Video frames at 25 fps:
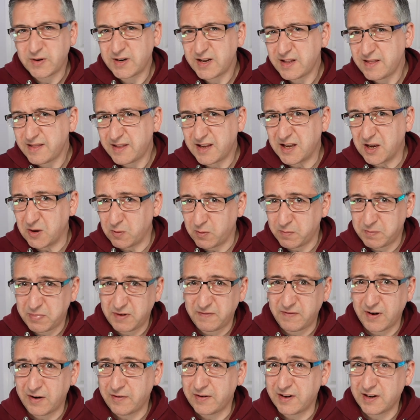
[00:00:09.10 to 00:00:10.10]
I didn't think it would be
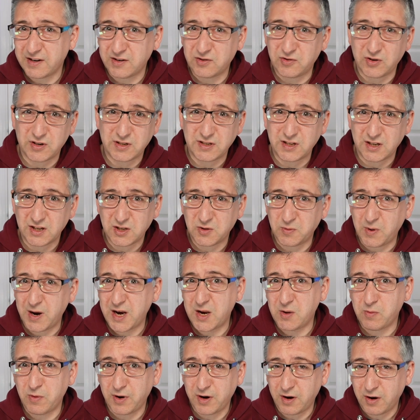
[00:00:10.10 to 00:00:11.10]
very interesting to
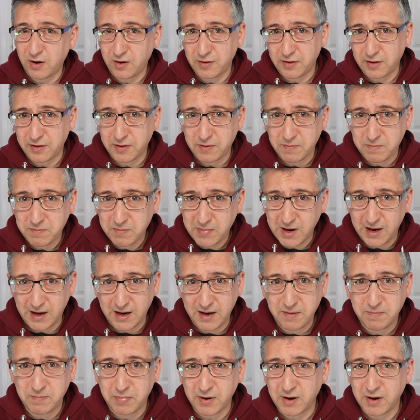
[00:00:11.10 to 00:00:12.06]
anyone other than me,